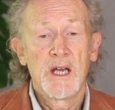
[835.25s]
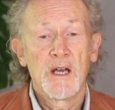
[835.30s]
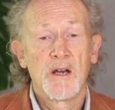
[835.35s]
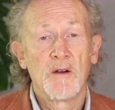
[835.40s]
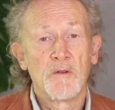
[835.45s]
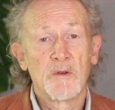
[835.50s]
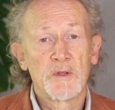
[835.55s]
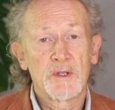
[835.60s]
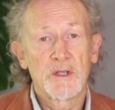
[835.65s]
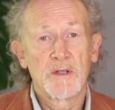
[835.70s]

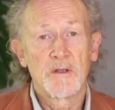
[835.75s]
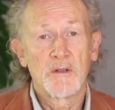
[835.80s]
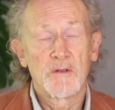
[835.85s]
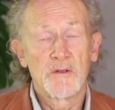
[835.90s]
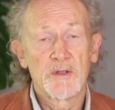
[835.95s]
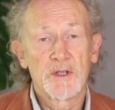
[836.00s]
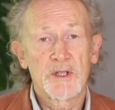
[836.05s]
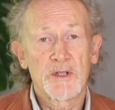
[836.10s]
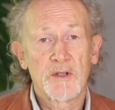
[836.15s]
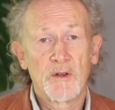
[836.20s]
also of
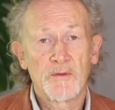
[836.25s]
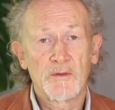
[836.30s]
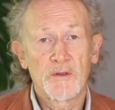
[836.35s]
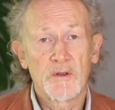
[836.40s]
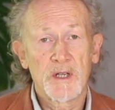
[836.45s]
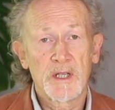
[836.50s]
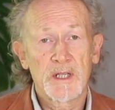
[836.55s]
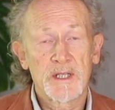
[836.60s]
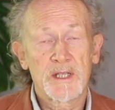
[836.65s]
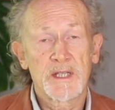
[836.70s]
course soft
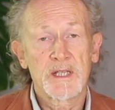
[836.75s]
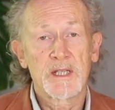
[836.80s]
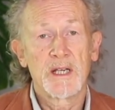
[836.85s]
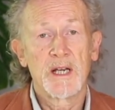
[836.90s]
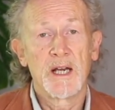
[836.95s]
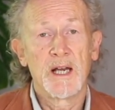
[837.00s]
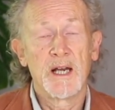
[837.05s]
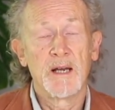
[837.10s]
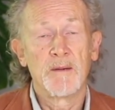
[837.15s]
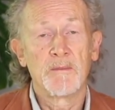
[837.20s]
drinks,
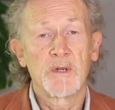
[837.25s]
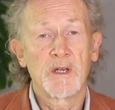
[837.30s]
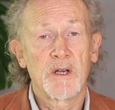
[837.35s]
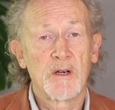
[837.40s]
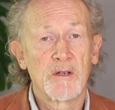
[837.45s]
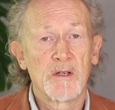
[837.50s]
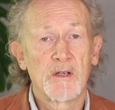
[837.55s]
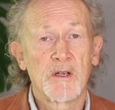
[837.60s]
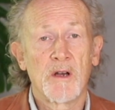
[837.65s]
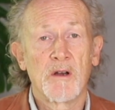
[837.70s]

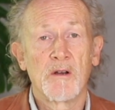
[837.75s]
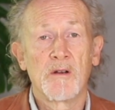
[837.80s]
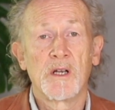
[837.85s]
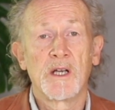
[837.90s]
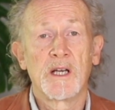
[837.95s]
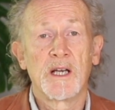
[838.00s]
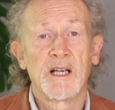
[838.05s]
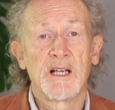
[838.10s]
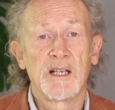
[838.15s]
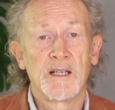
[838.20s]

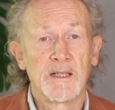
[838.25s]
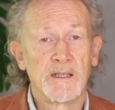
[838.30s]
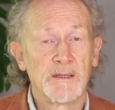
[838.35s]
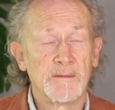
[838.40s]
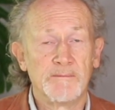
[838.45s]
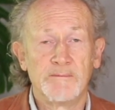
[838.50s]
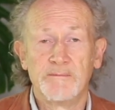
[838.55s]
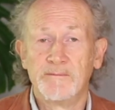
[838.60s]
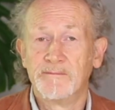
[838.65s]
Coca-Cola,